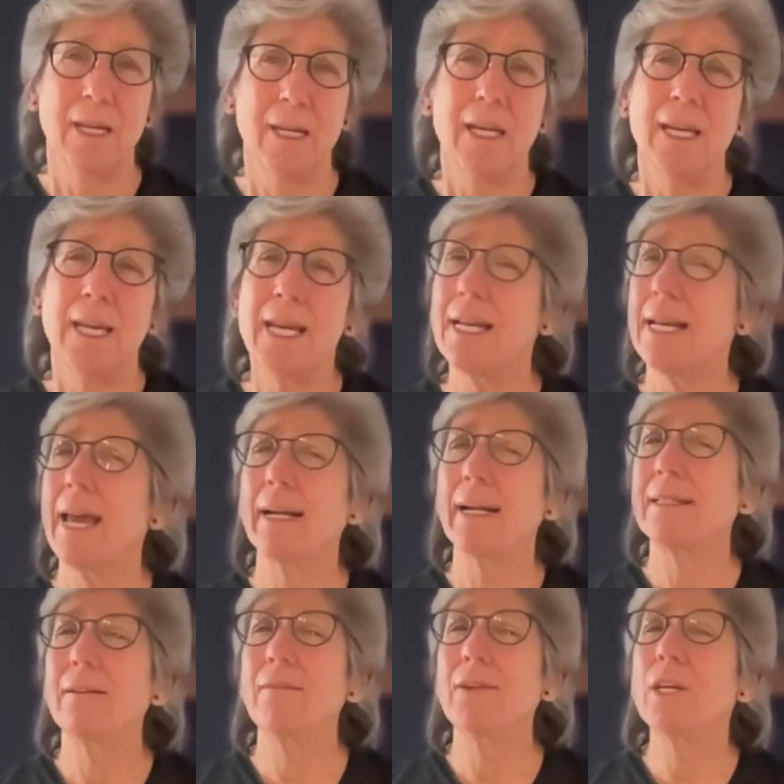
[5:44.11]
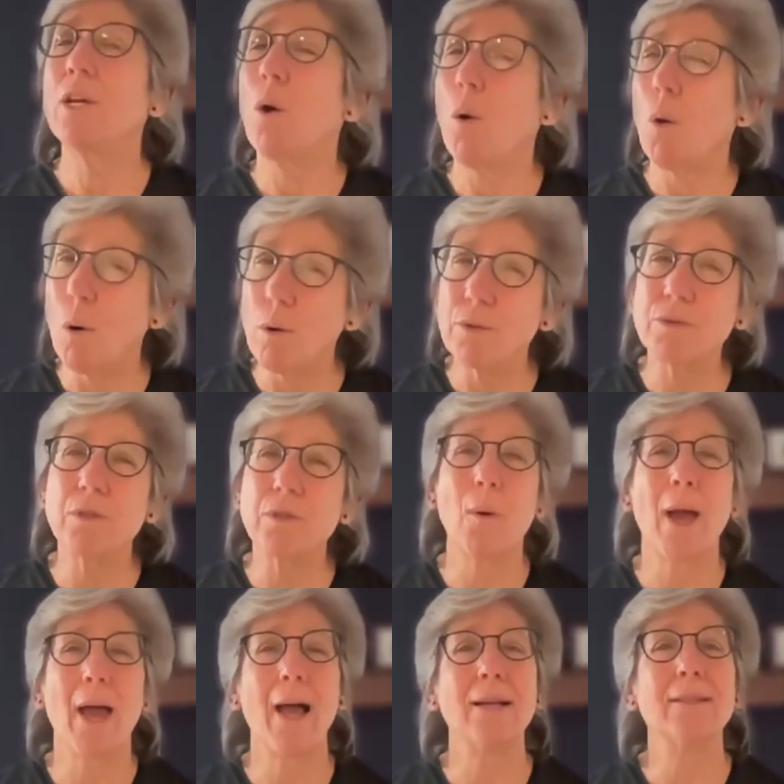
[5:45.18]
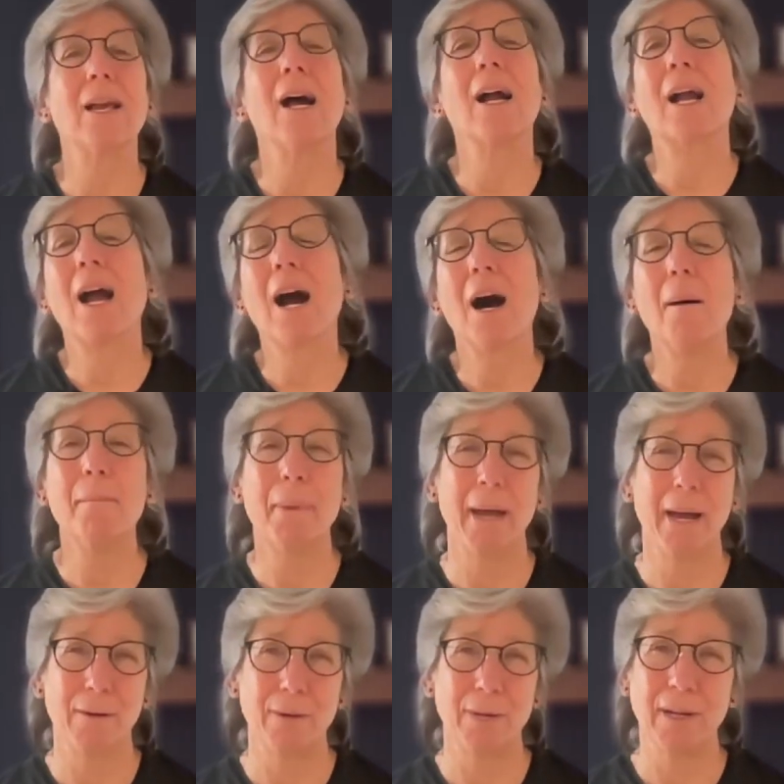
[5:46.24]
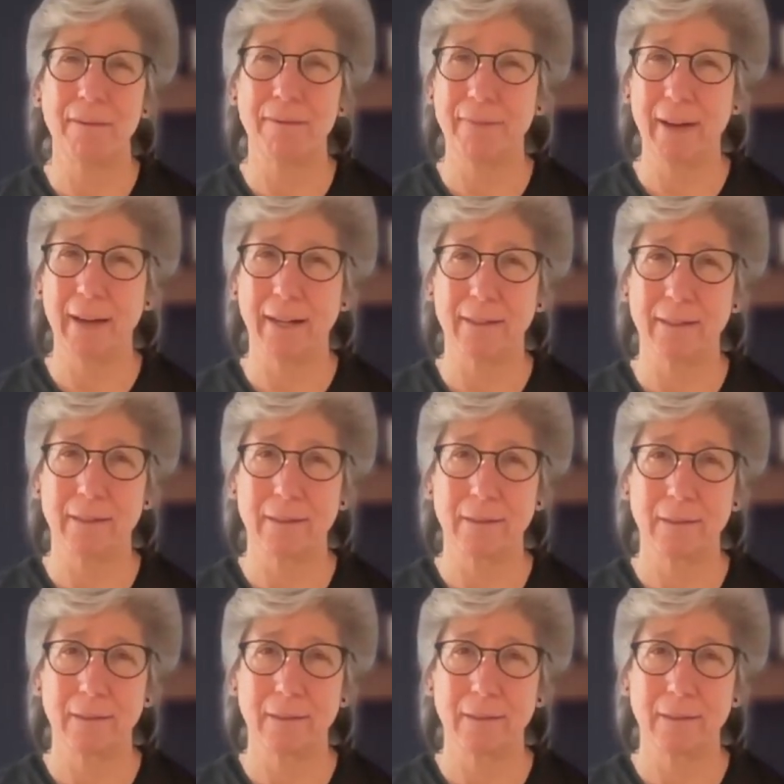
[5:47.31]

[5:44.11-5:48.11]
Inactivity also has a compounding effect.